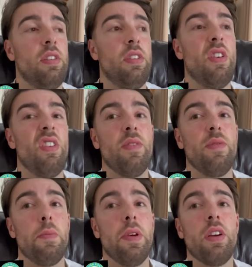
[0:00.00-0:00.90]
got to give
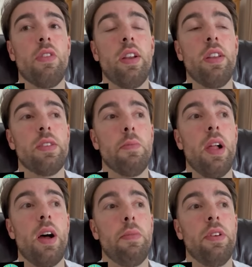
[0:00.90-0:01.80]
a bit of credit to
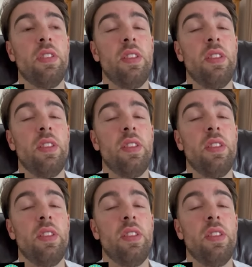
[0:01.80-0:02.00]
Blackburn.